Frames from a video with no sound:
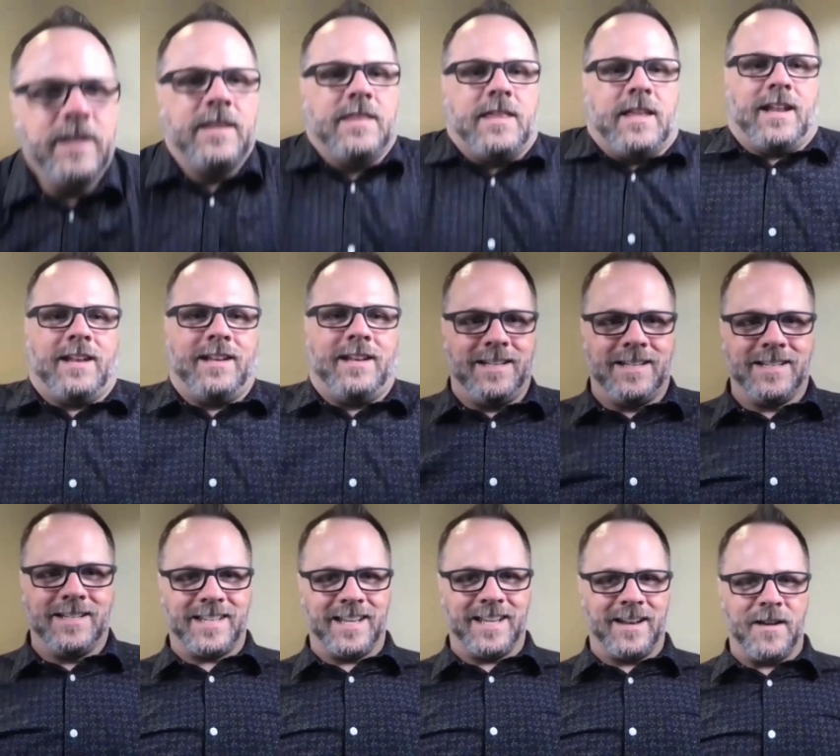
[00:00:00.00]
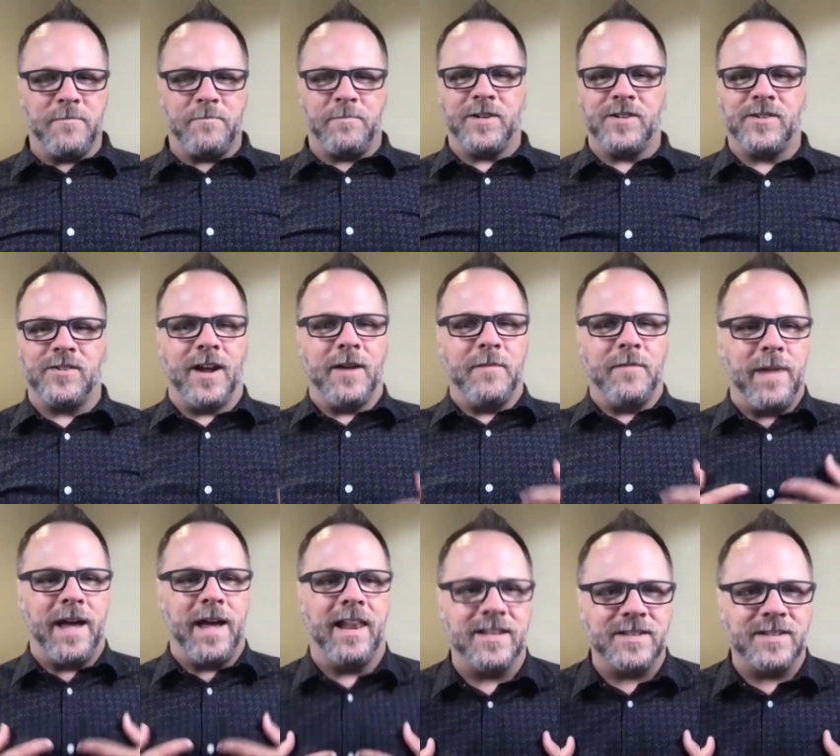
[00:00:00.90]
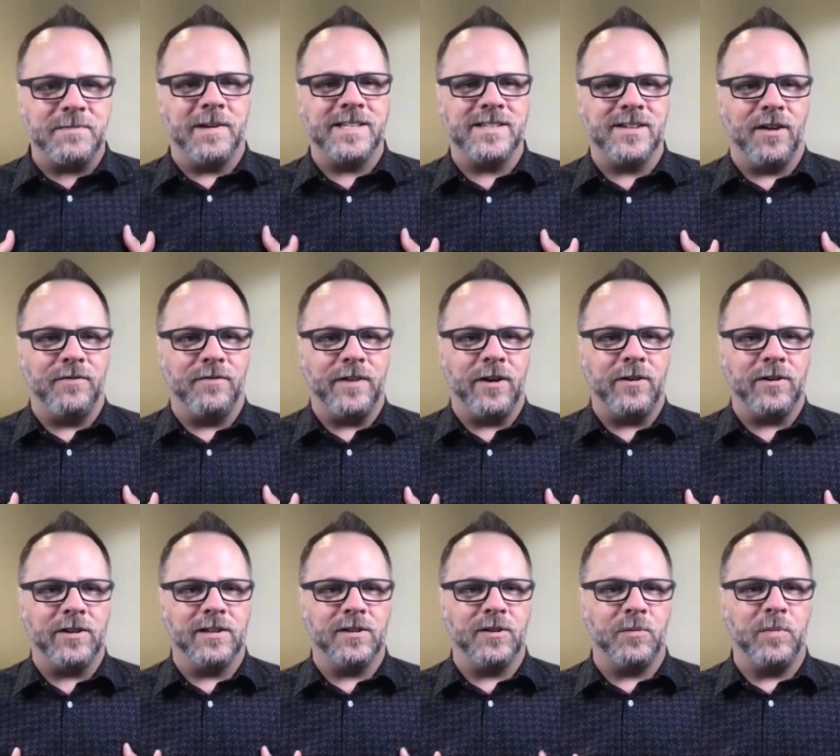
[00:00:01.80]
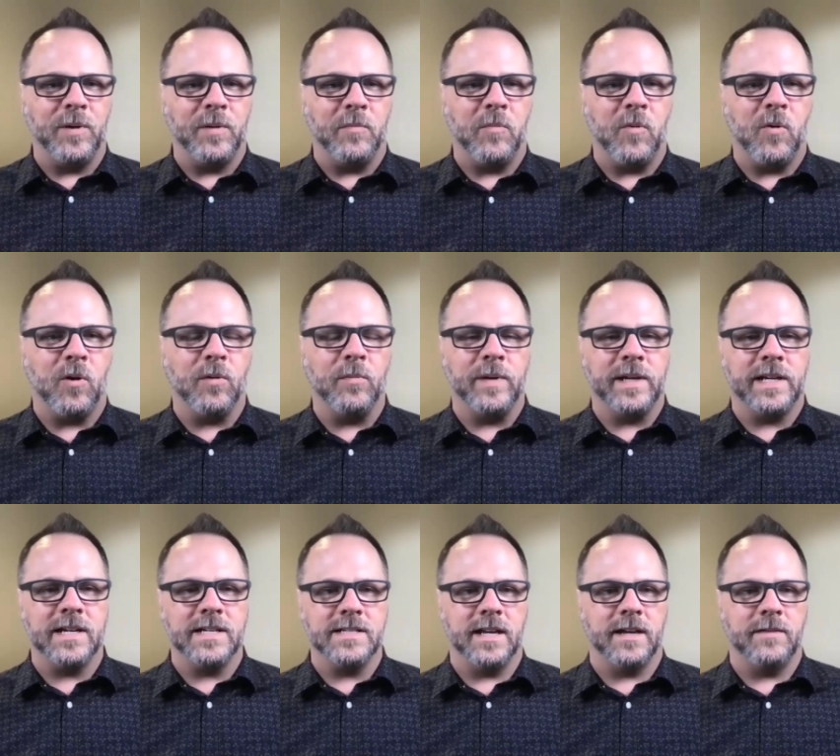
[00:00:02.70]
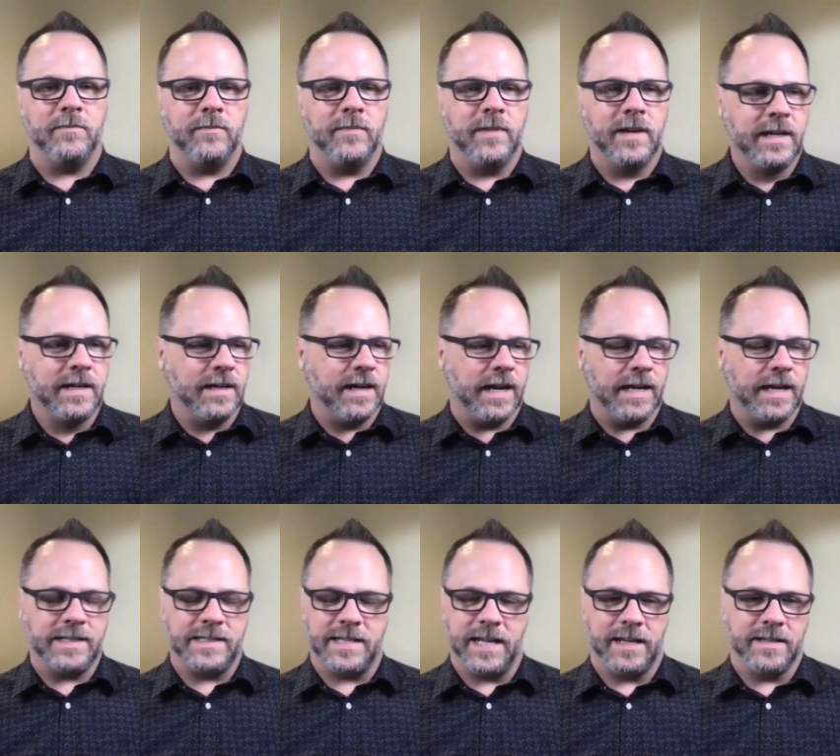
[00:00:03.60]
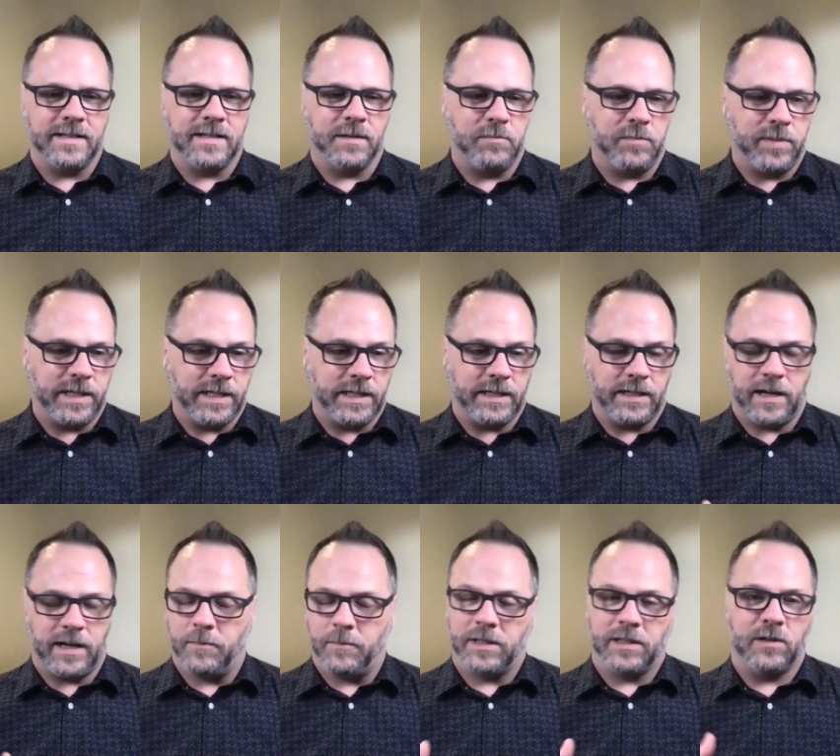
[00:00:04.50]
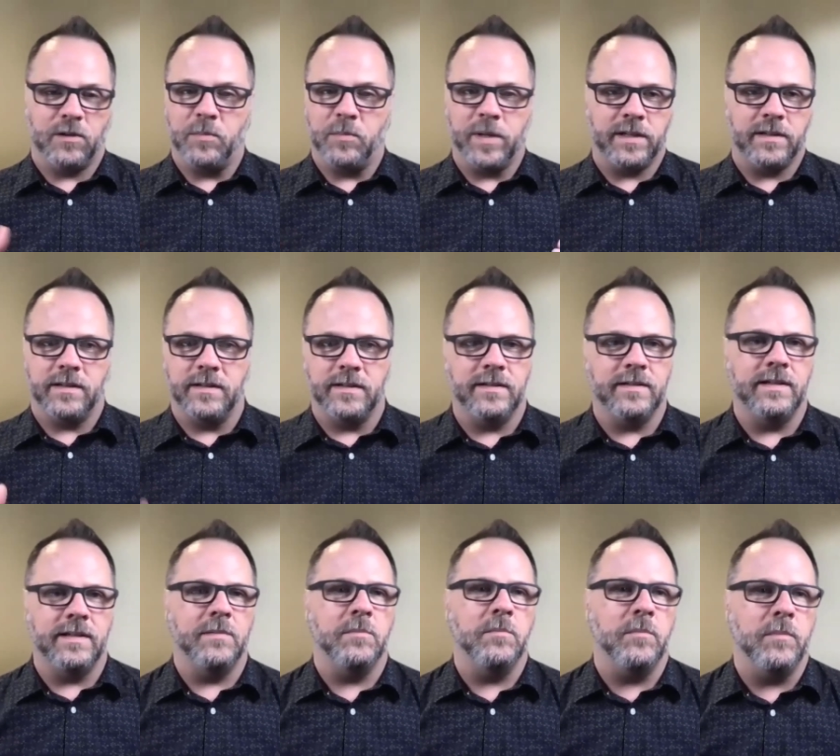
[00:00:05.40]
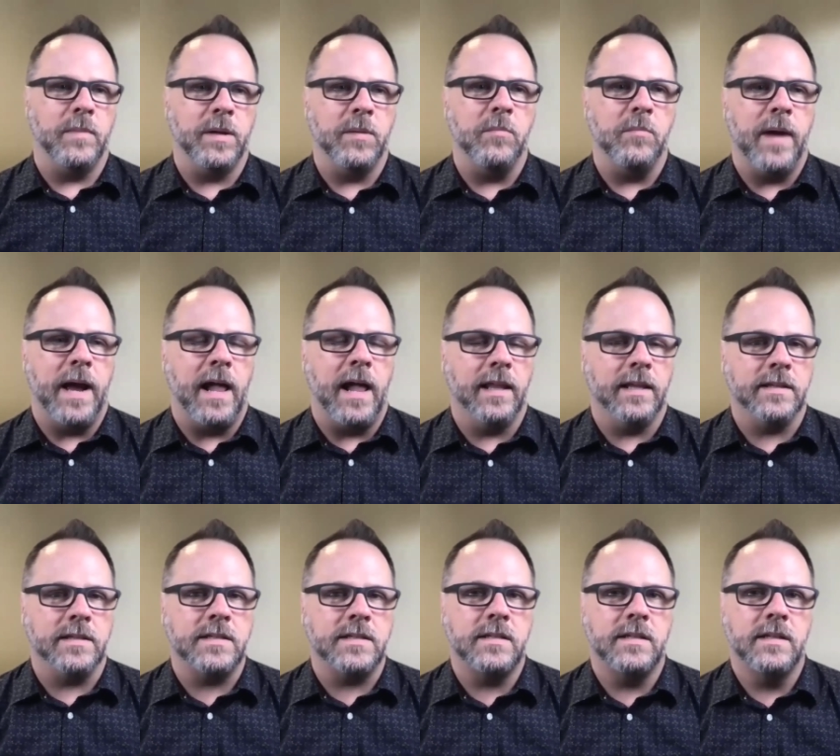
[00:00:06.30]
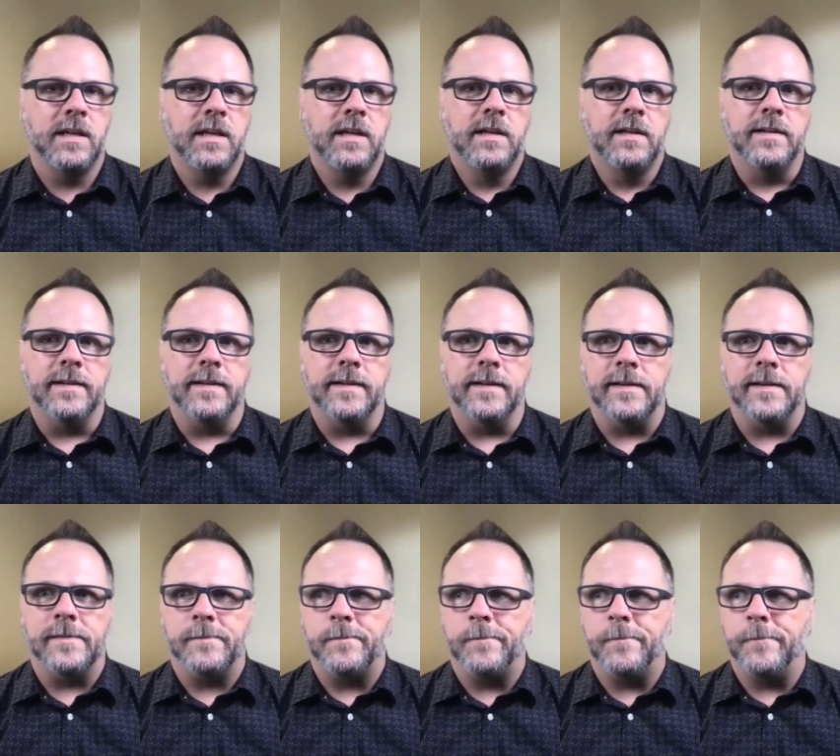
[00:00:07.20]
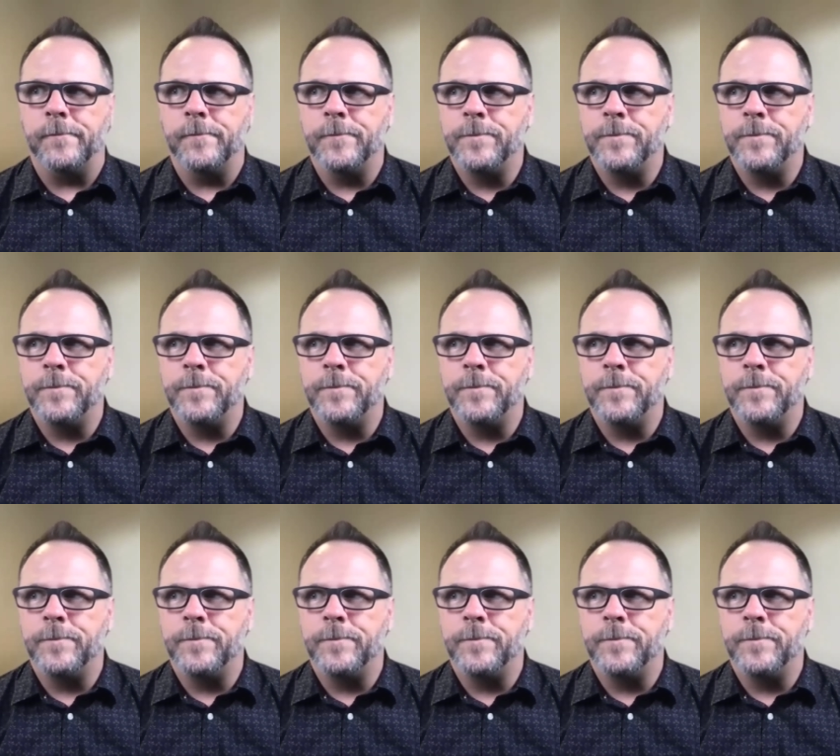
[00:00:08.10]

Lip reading: that I need to sit up and try and balance myself out a little bit more, because I'm a little bit imbalanced. Um,